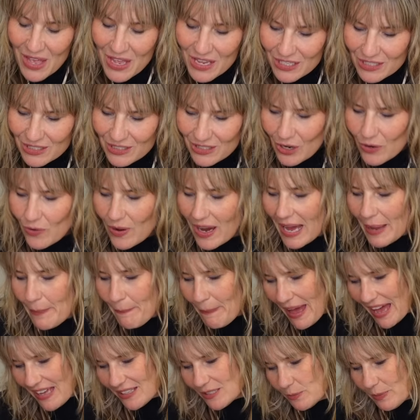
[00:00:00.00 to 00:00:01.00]
So I
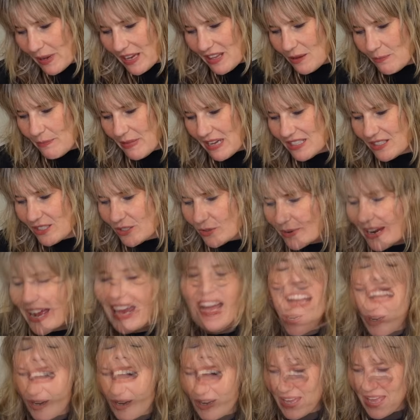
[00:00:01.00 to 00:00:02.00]
passed by the men's
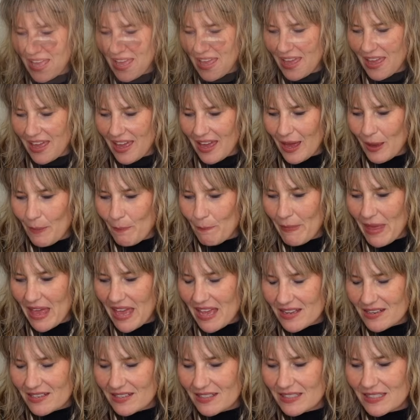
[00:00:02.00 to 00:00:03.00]
rack, Saw a
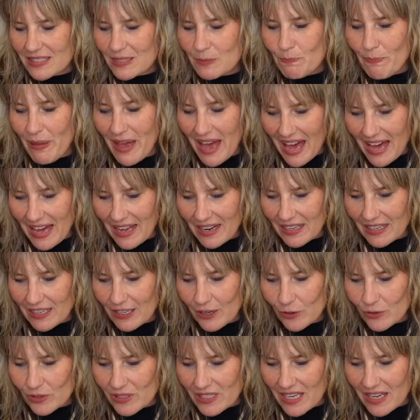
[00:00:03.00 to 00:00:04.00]
men's
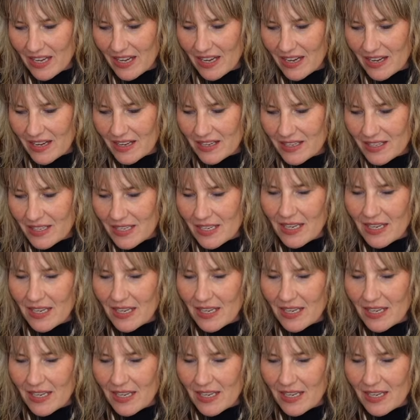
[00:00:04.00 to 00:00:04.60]
Patagonia